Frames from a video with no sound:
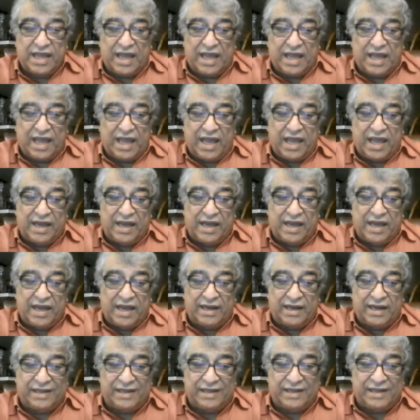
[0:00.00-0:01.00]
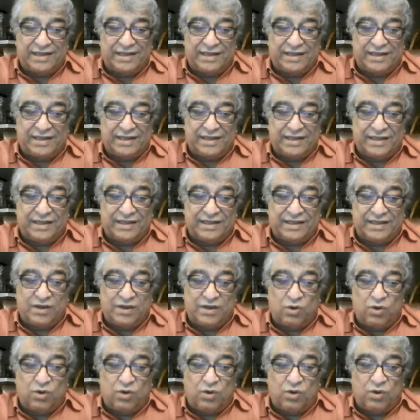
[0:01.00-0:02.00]
and
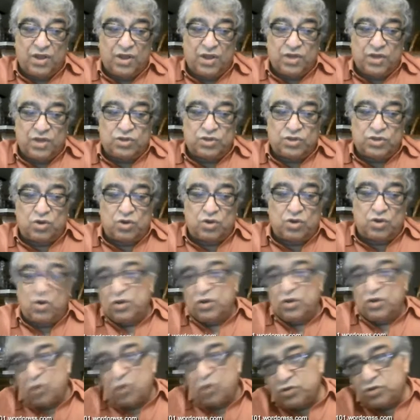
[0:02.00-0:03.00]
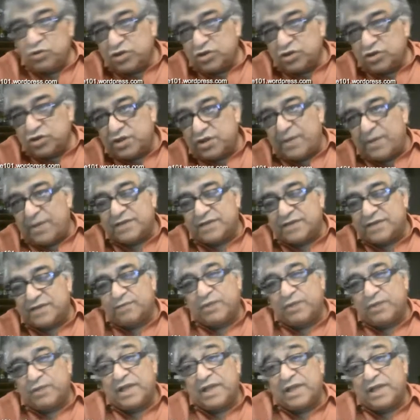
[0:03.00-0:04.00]
you know so those are some
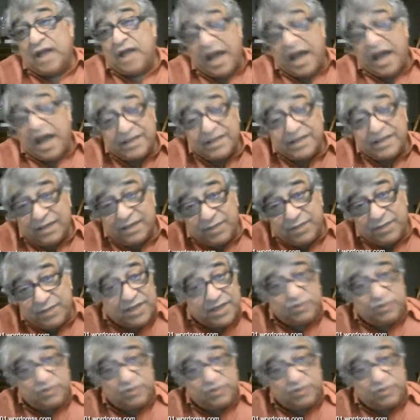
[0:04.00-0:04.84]
aspects but I, let me tell you